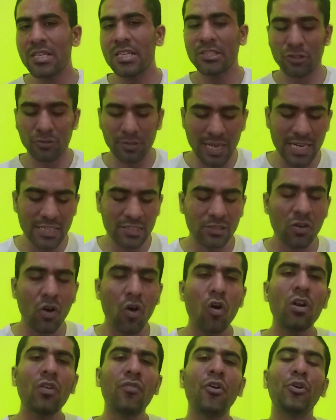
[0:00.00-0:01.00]
So that's
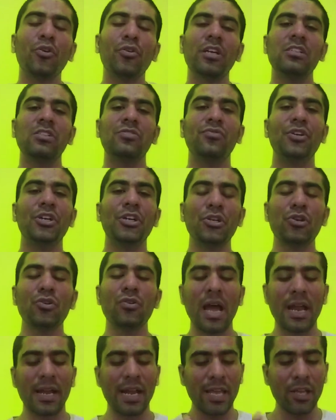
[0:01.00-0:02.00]
all for today's video,
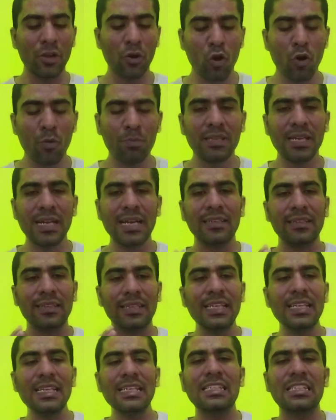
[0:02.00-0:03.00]
and I hope that
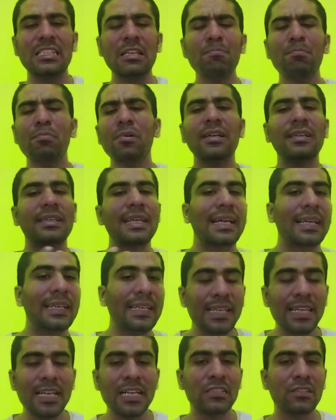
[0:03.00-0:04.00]
these simple
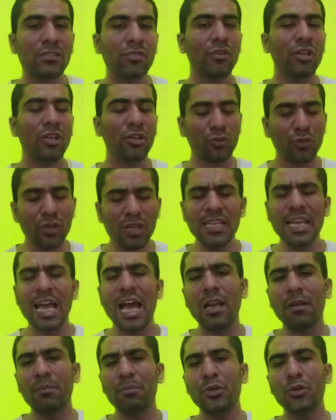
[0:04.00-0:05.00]
techniques will really
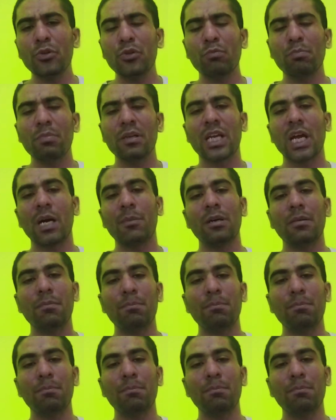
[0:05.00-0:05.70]
help you to become a